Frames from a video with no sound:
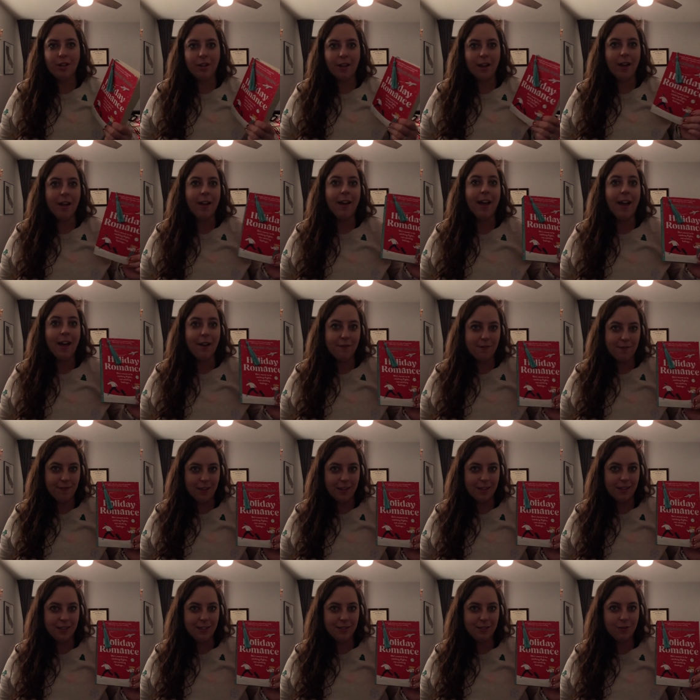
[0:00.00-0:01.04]
to have
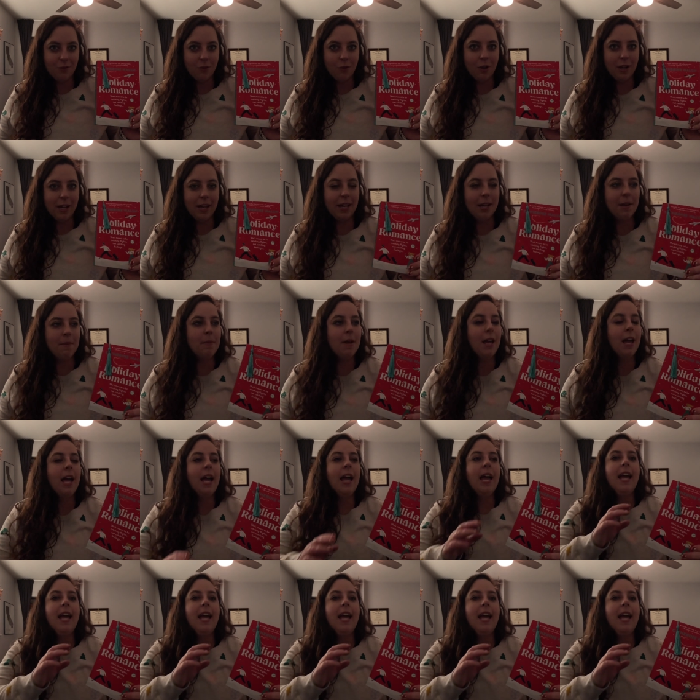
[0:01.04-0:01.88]
feelings for him.